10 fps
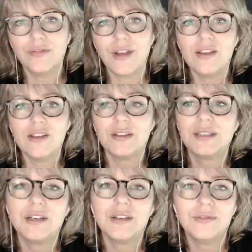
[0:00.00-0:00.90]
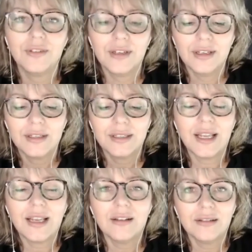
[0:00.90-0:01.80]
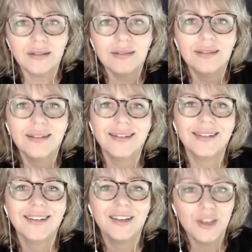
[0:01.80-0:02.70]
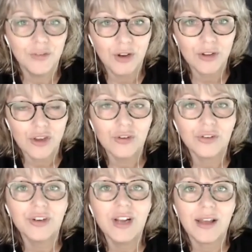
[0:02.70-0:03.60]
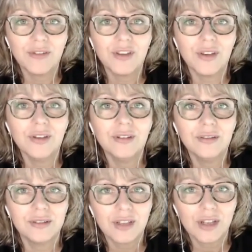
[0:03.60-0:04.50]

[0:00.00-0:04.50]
found yourself single. You've got children, haven't you? So you've